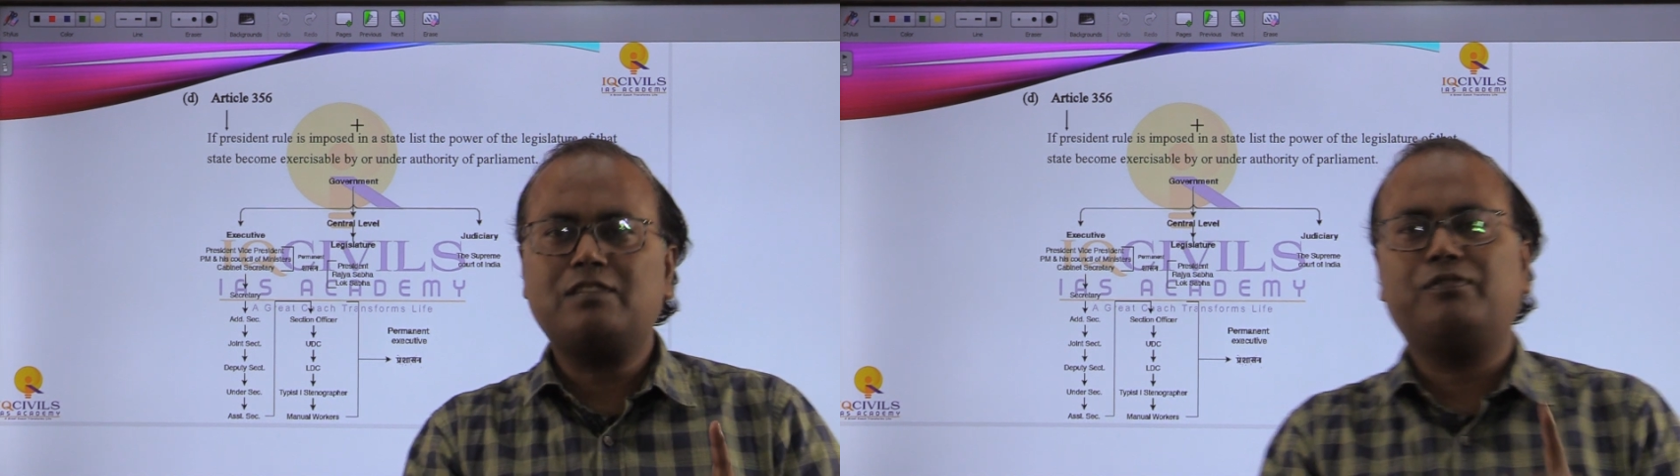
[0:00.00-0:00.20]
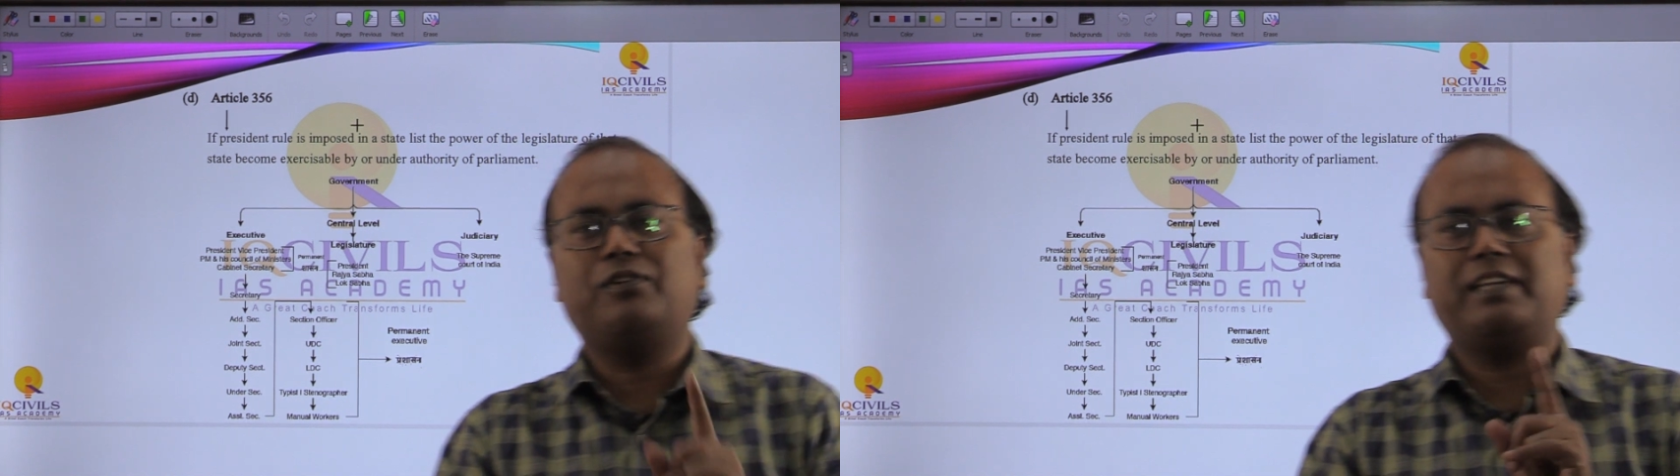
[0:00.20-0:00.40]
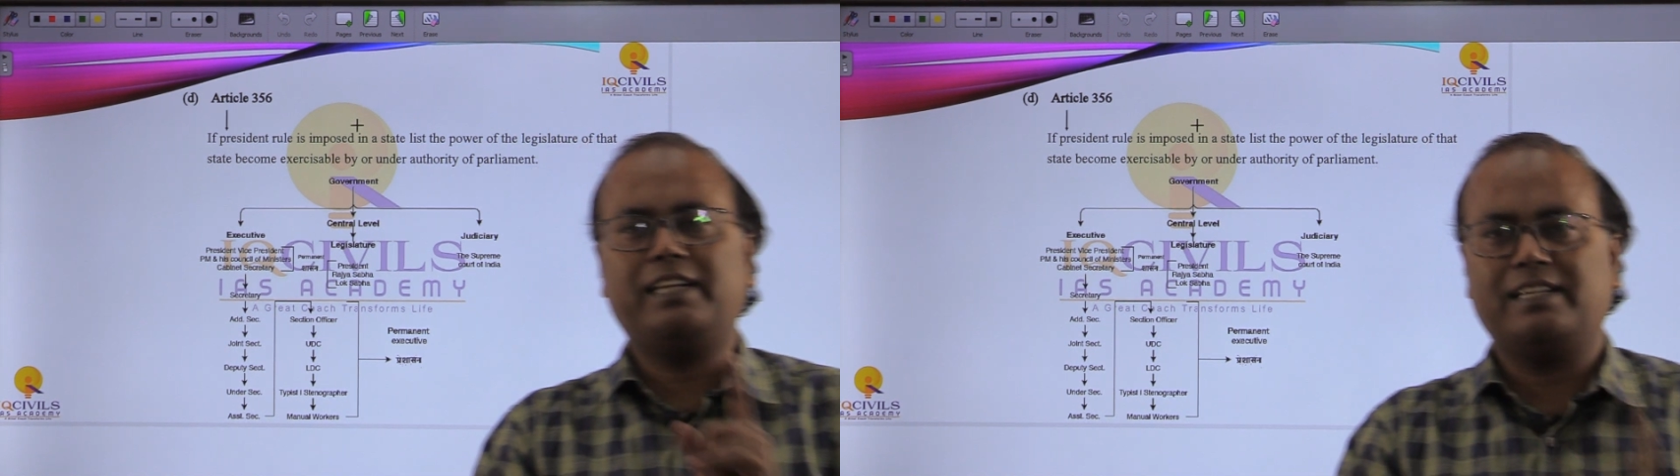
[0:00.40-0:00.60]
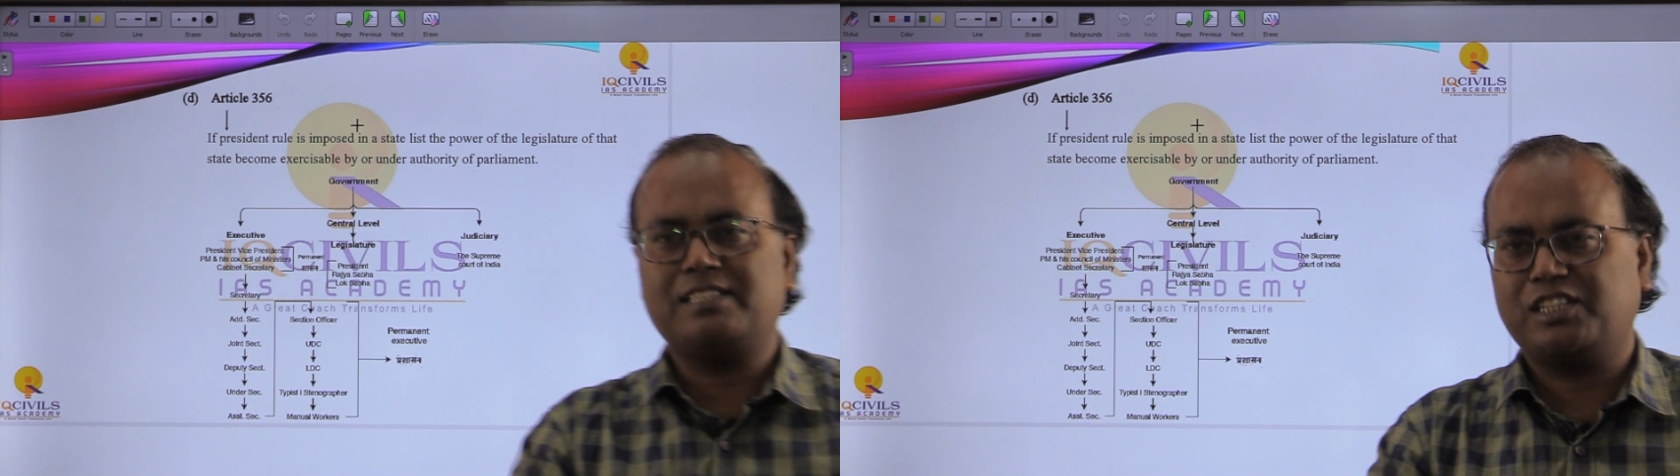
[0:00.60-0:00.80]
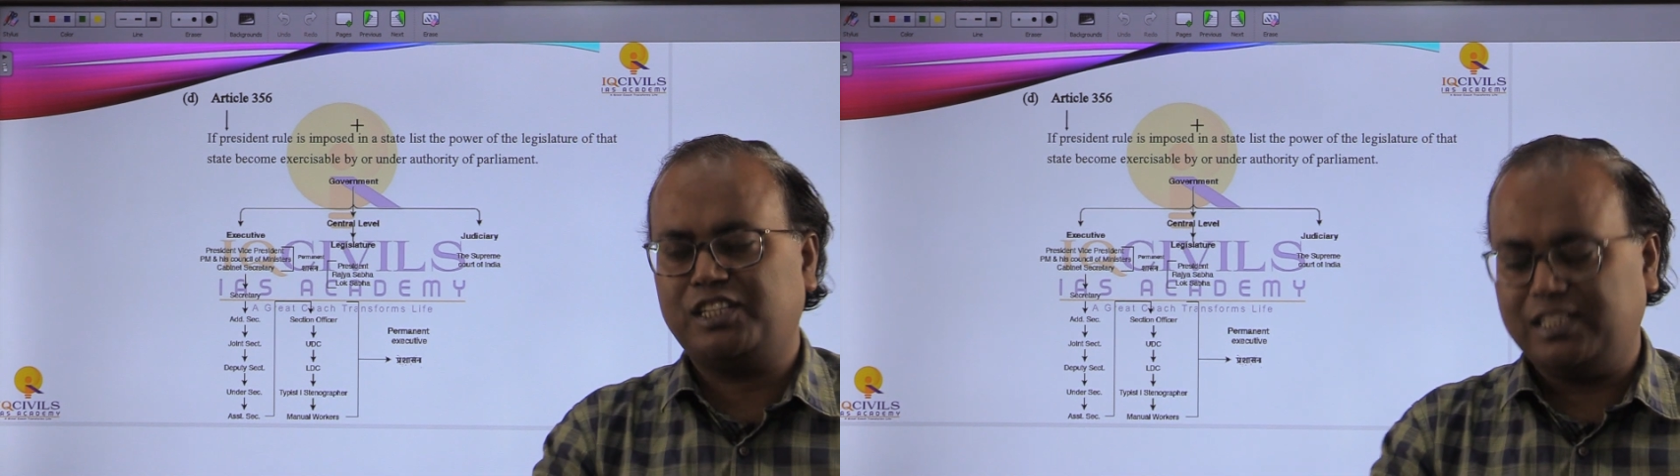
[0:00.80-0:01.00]
for
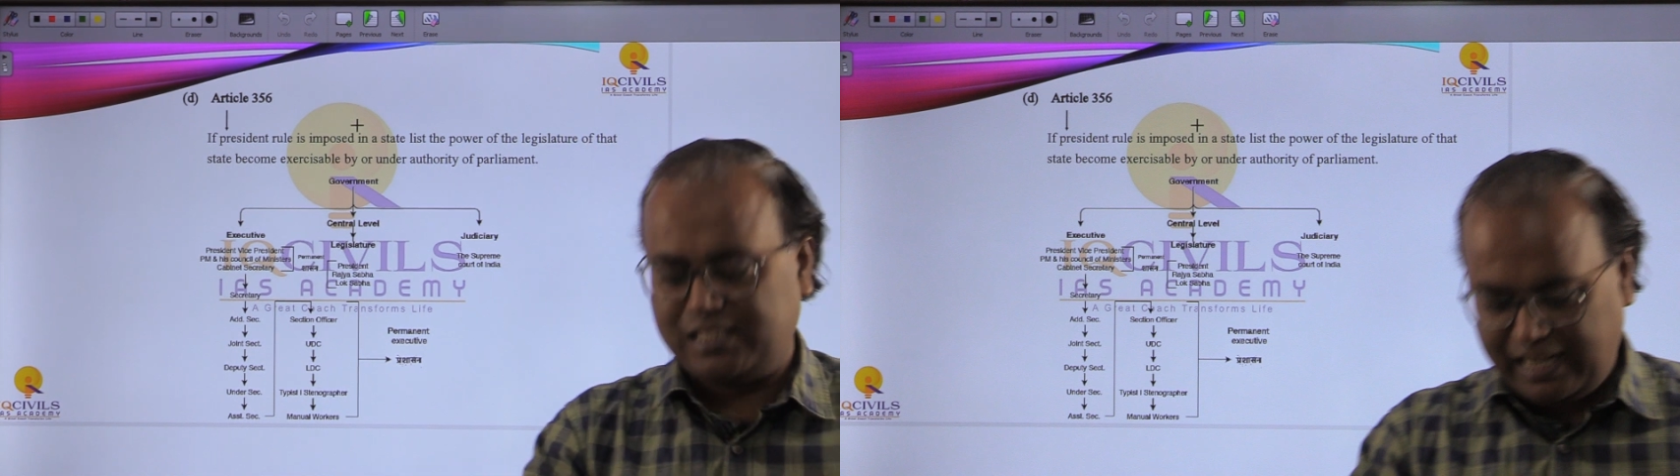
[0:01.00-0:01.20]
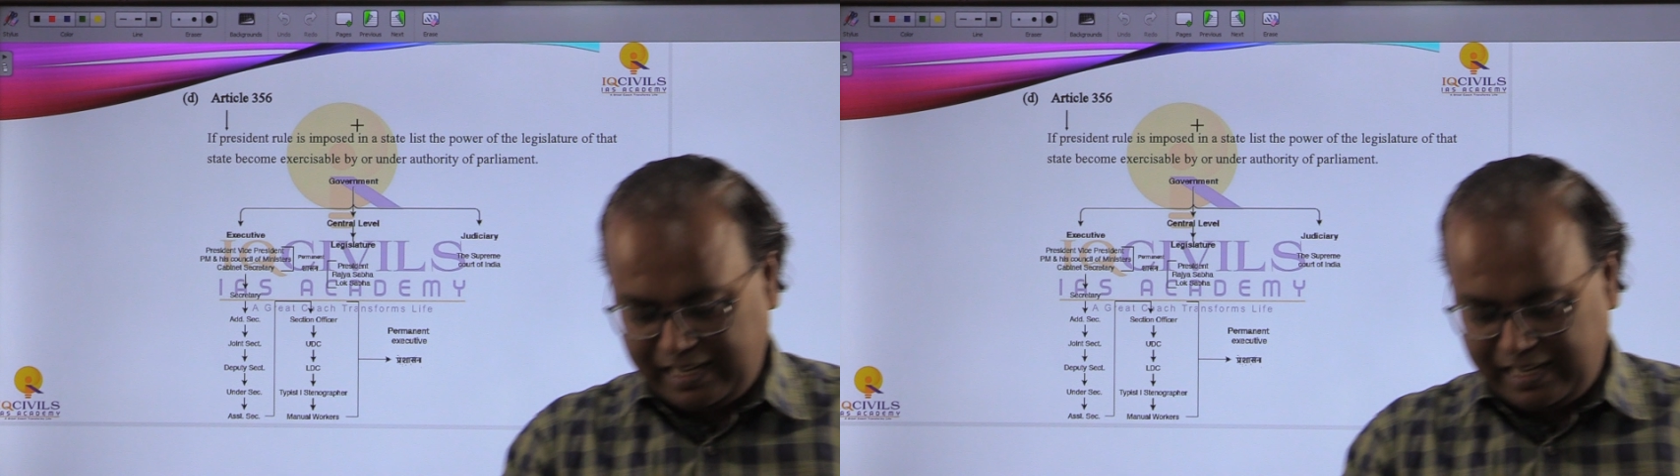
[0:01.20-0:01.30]
reconsideration,